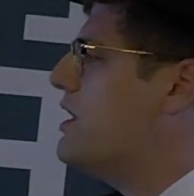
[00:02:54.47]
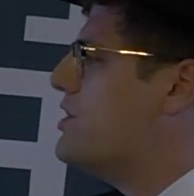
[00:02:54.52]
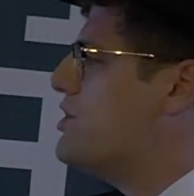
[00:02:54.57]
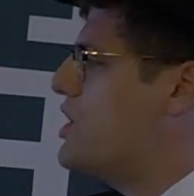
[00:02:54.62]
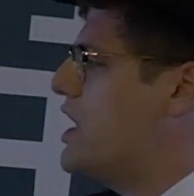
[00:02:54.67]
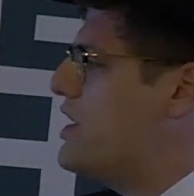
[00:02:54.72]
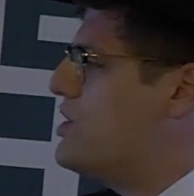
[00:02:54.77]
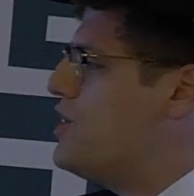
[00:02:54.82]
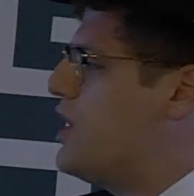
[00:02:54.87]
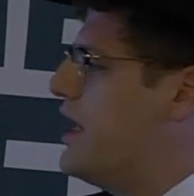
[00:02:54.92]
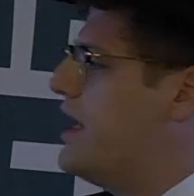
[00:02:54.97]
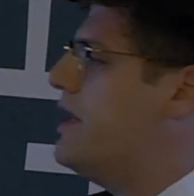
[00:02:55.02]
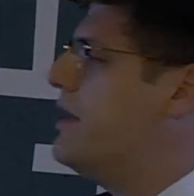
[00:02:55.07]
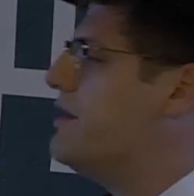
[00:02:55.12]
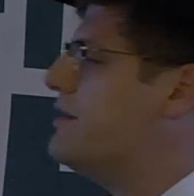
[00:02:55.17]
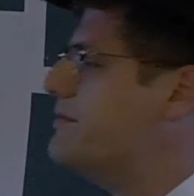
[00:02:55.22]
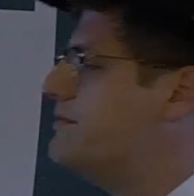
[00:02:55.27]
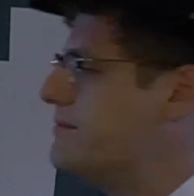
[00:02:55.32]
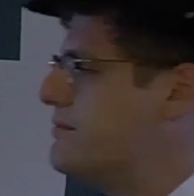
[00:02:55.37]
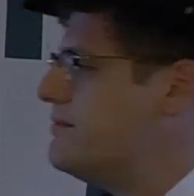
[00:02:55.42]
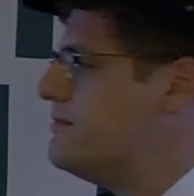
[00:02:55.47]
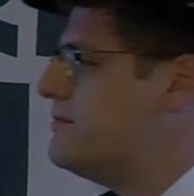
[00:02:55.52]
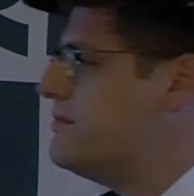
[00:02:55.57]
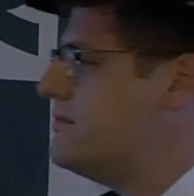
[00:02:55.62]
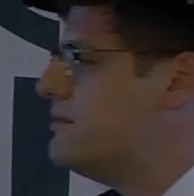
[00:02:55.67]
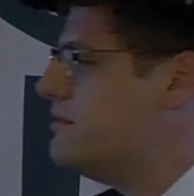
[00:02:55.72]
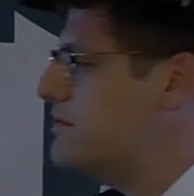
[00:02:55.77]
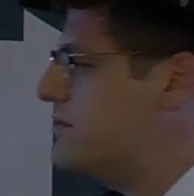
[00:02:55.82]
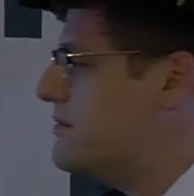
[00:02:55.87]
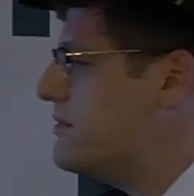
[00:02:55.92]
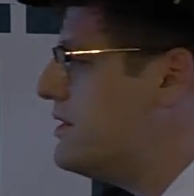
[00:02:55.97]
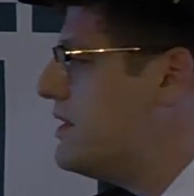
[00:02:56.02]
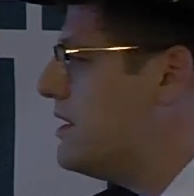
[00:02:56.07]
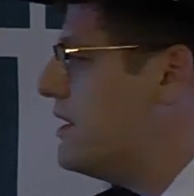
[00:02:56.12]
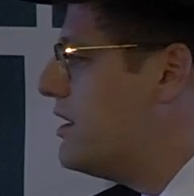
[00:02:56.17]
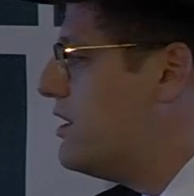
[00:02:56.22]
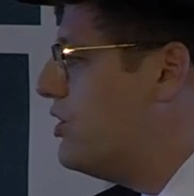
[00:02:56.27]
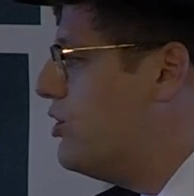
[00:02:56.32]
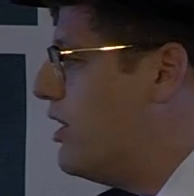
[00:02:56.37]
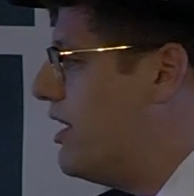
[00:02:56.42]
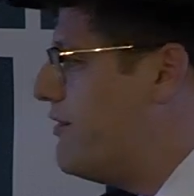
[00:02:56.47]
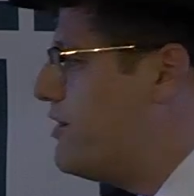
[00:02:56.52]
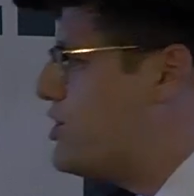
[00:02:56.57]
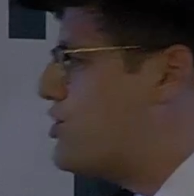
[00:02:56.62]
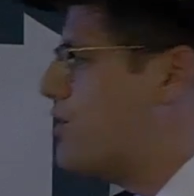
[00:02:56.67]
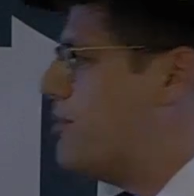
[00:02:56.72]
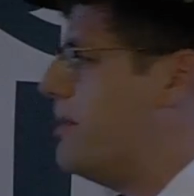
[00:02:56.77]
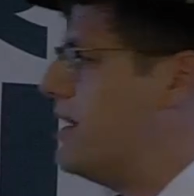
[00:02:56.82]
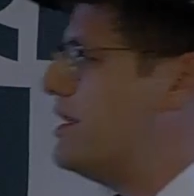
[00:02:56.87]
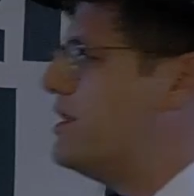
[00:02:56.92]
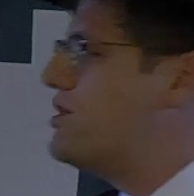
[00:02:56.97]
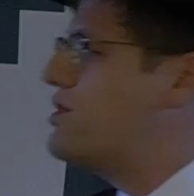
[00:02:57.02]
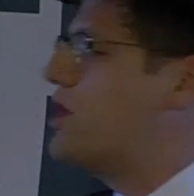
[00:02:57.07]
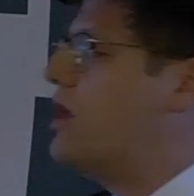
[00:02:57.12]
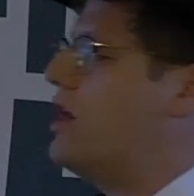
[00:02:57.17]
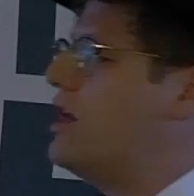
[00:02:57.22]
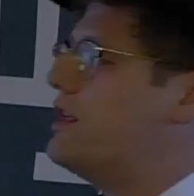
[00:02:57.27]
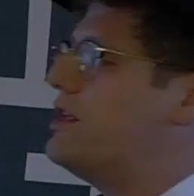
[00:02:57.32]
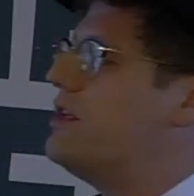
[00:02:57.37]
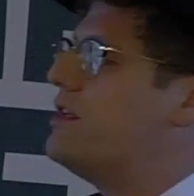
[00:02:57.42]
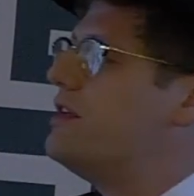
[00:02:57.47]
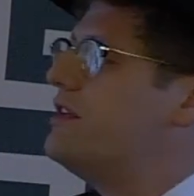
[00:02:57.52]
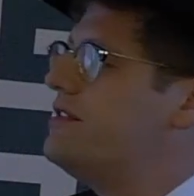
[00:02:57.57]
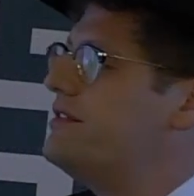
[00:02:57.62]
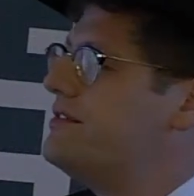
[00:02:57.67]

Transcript: JJ, you have a tremendous heart,